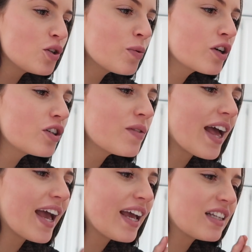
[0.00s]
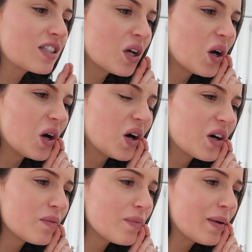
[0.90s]
Super glue the end.
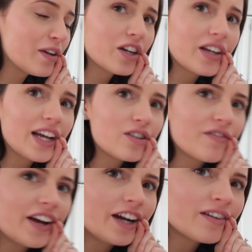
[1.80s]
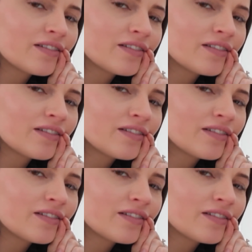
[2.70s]
Baby, you're gonna catch on fire.